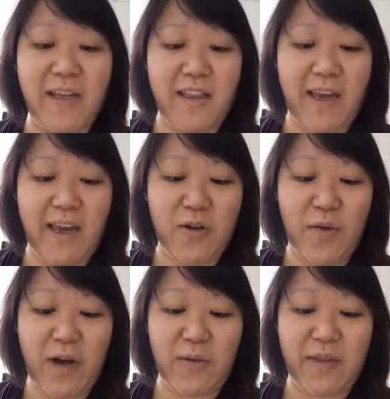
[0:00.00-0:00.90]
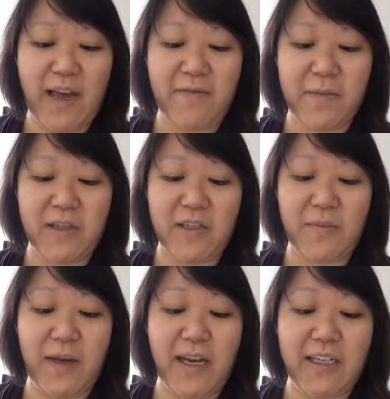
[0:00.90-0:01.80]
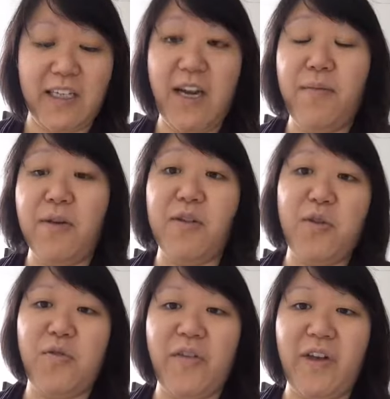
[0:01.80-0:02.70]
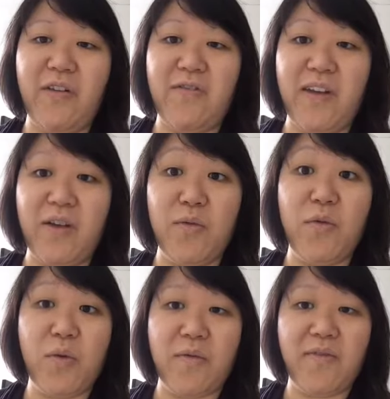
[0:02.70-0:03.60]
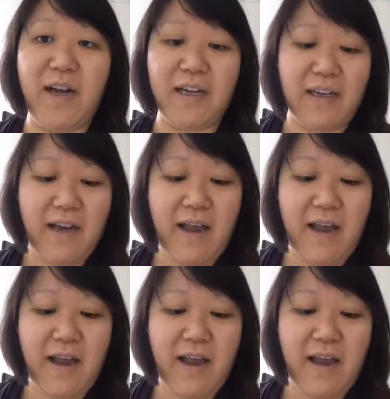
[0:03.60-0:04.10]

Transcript: they interact with that business page, but the news feed will reflect